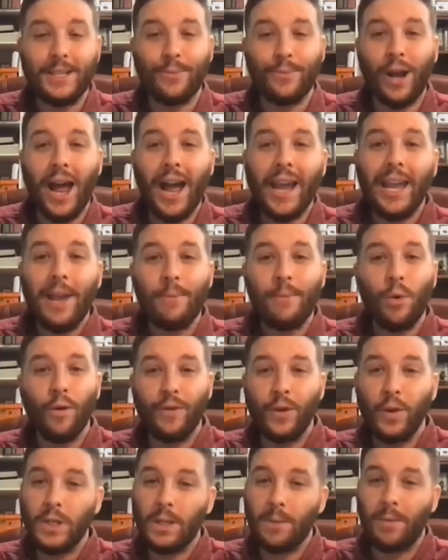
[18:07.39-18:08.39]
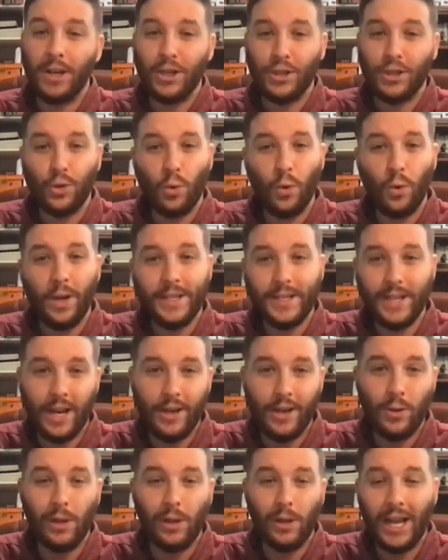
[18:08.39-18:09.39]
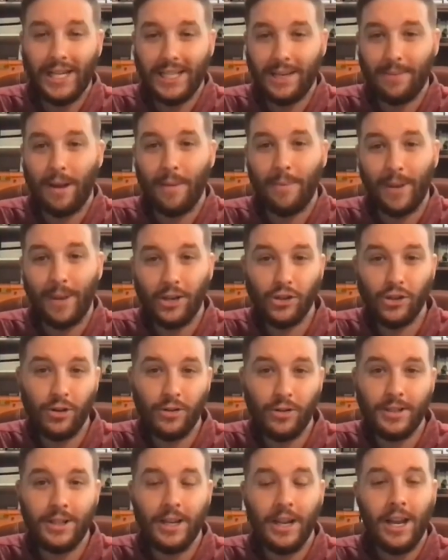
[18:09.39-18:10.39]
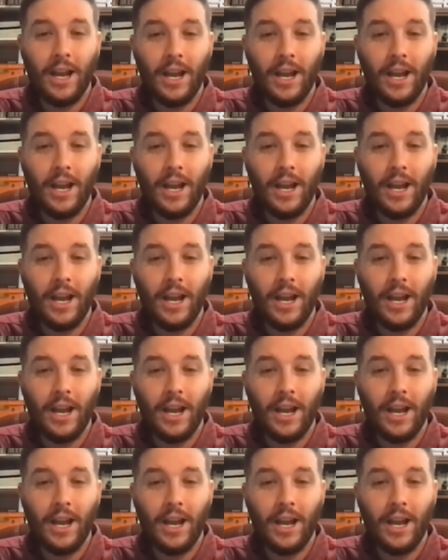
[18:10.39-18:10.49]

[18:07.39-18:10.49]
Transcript: but I get more views of my stories than I do likes of my pictures.